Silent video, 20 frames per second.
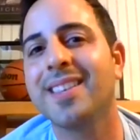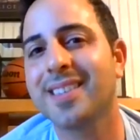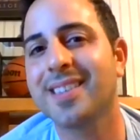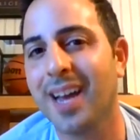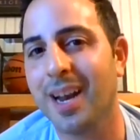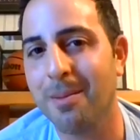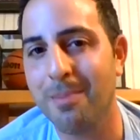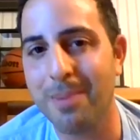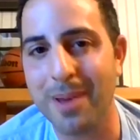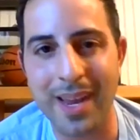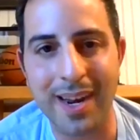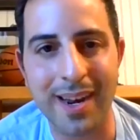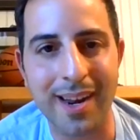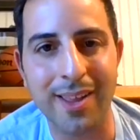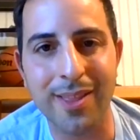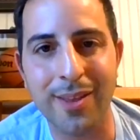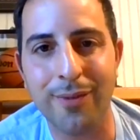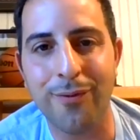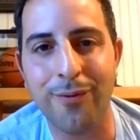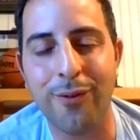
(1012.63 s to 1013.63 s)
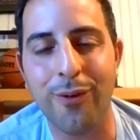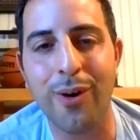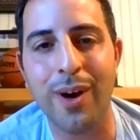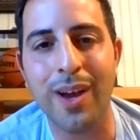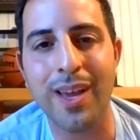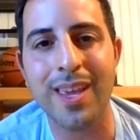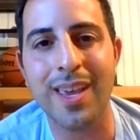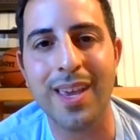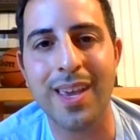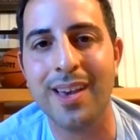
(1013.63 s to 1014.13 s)
It's going to be another
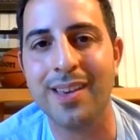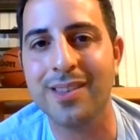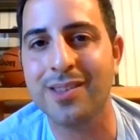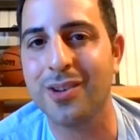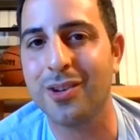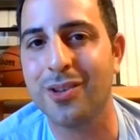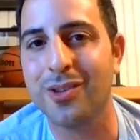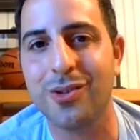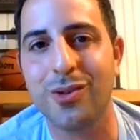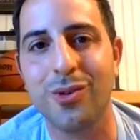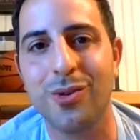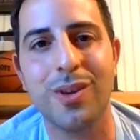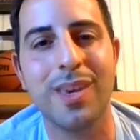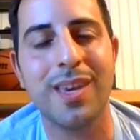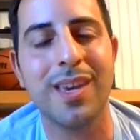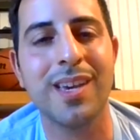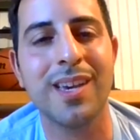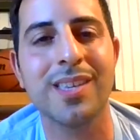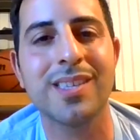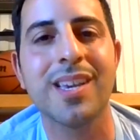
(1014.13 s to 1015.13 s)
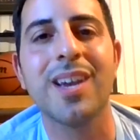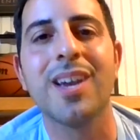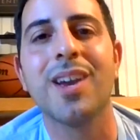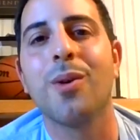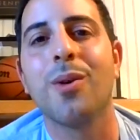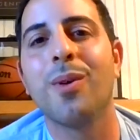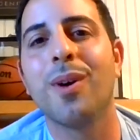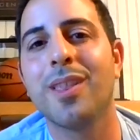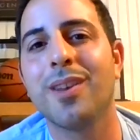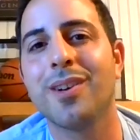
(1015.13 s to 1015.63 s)
four years or two years
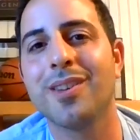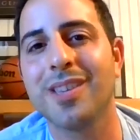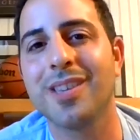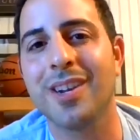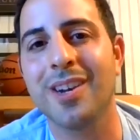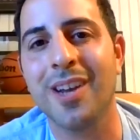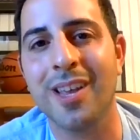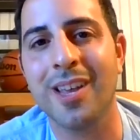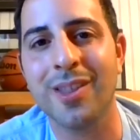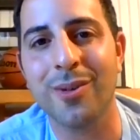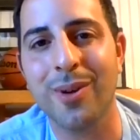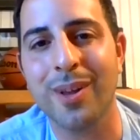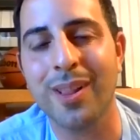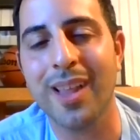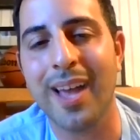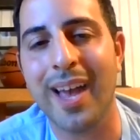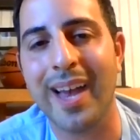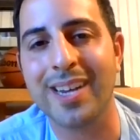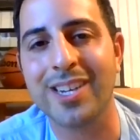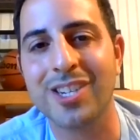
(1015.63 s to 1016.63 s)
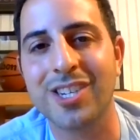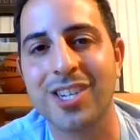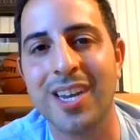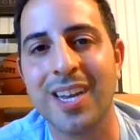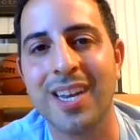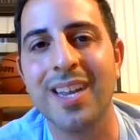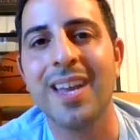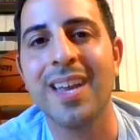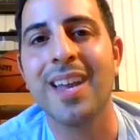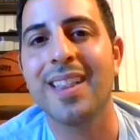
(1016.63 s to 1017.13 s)
where there's another
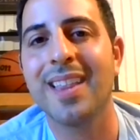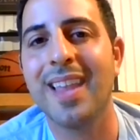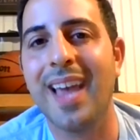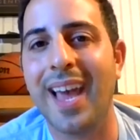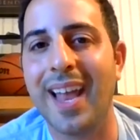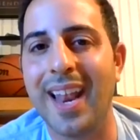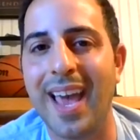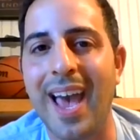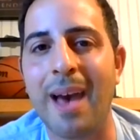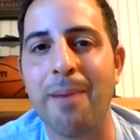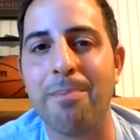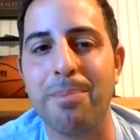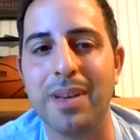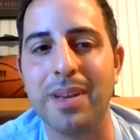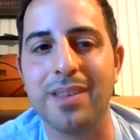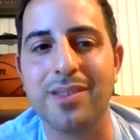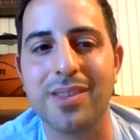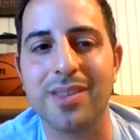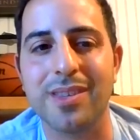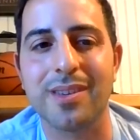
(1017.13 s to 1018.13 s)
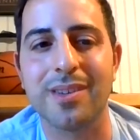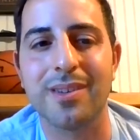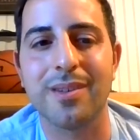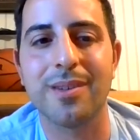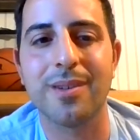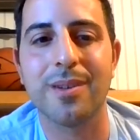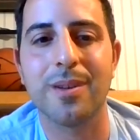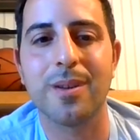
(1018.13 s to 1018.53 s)
election that happens?